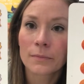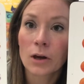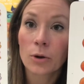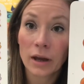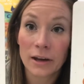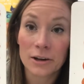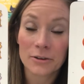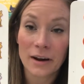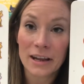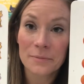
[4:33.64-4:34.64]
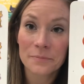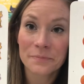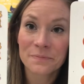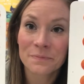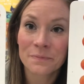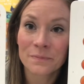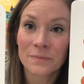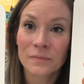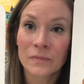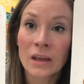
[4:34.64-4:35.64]
Okay, are you ready?
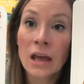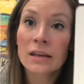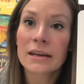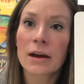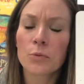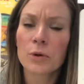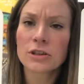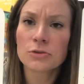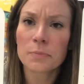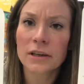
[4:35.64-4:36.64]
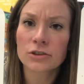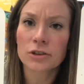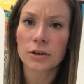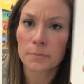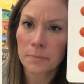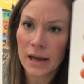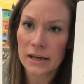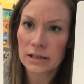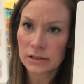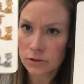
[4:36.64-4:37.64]
Now, which picture,
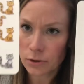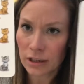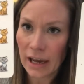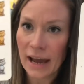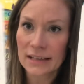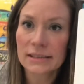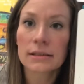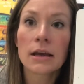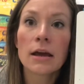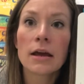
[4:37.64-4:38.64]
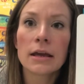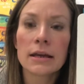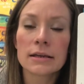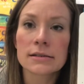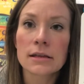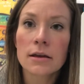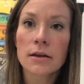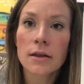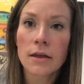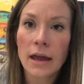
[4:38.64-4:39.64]
pennies or cats,
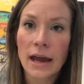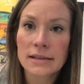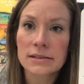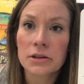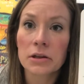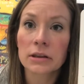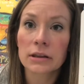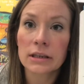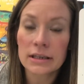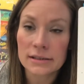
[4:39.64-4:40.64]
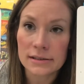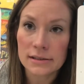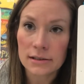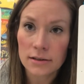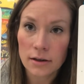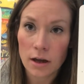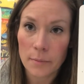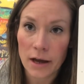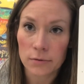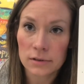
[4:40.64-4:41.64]
has the least
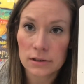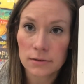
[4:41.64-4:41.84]
amount?